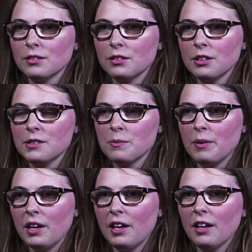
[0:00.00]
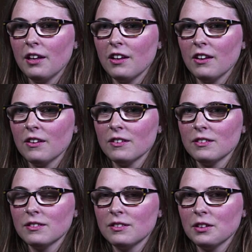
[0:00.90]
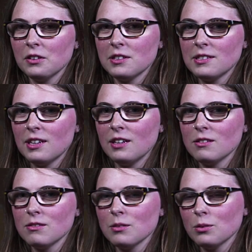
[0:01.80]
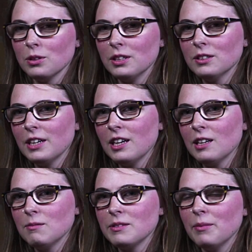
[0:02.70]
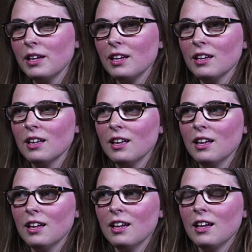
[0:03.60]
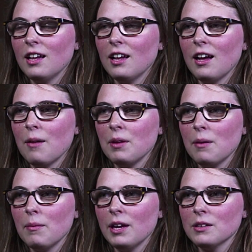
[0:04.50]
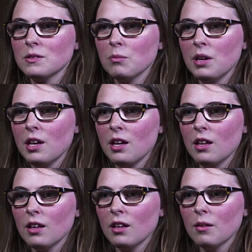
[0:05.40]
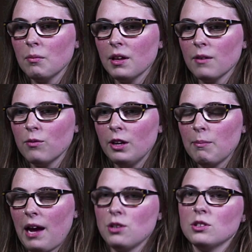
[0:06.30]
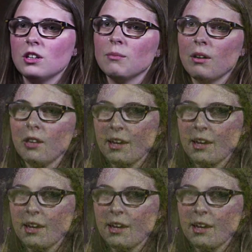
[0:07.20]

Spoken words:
Chris being the Chris that I know the Lord created him to be, it makes me become very passionate about